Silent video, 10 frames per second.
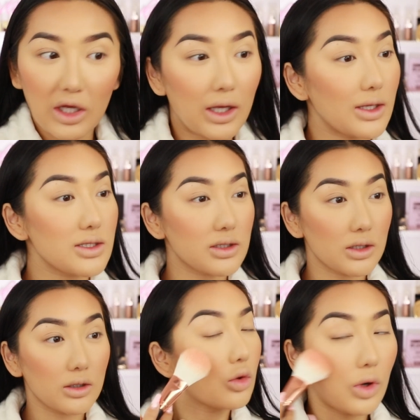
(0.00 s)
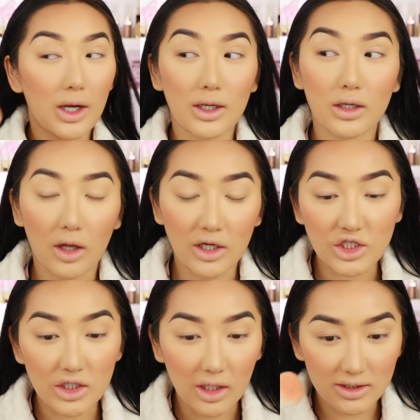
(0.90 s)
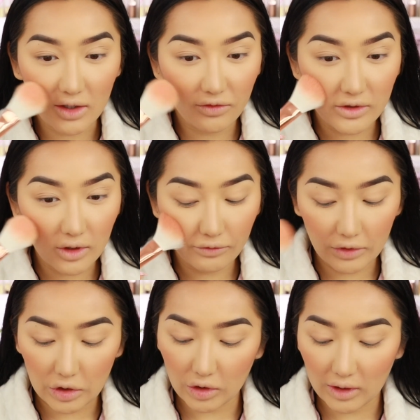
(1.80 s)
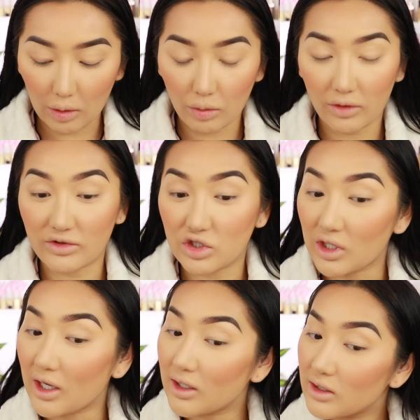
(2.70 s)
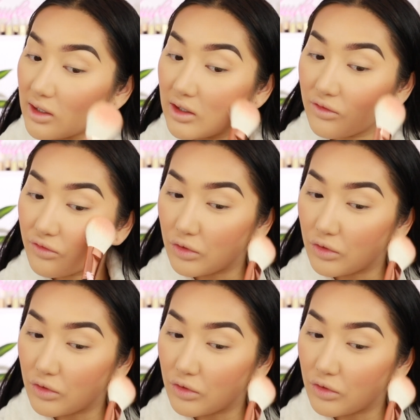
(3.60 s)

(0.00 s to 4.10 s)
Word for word: but it is quite like a nice sheen. I definitely don't think you can get away with this shade if